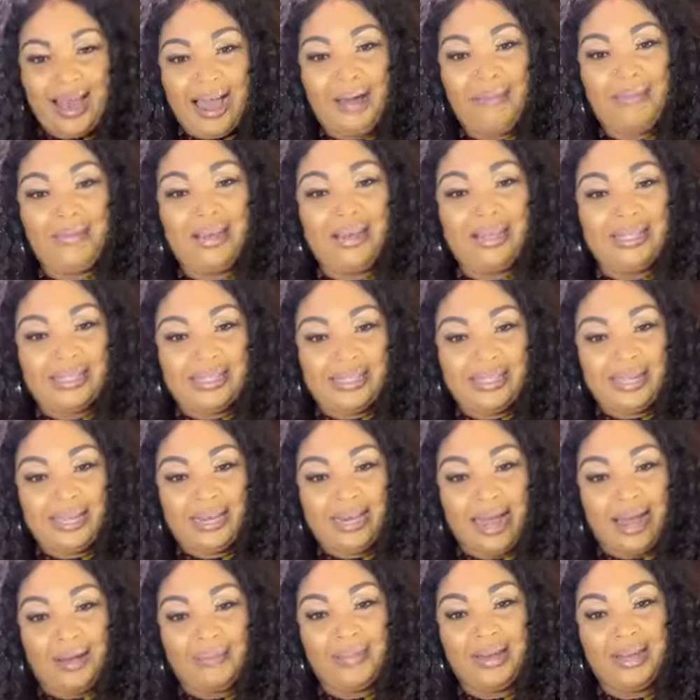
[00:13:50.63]
I'm
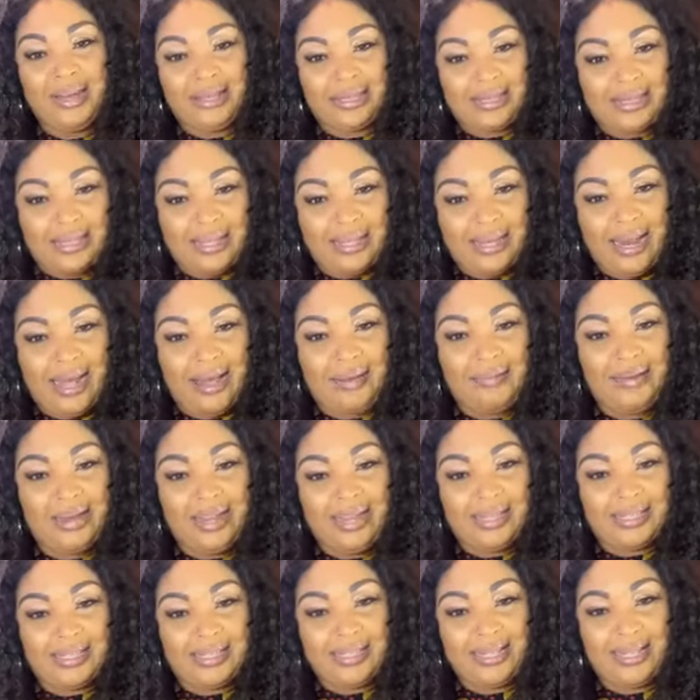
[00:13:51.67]
listening. I'm listening. I'm
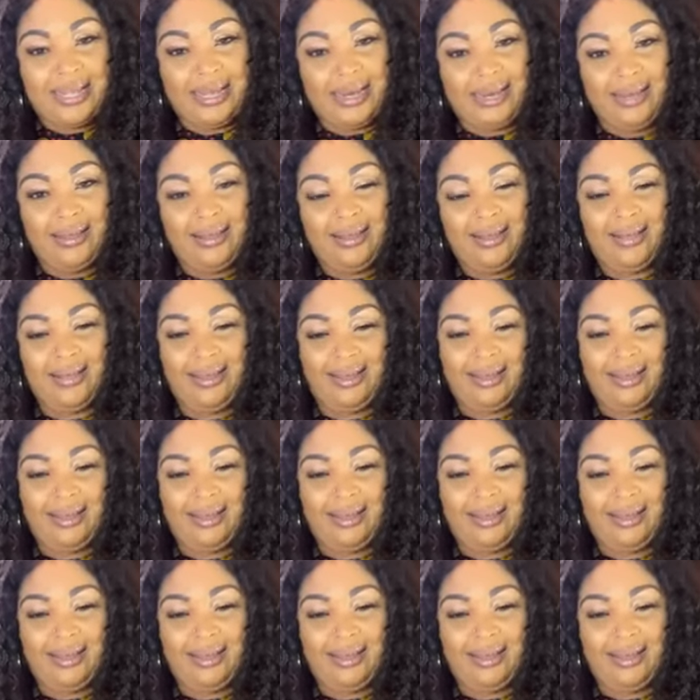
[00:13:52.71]
listening.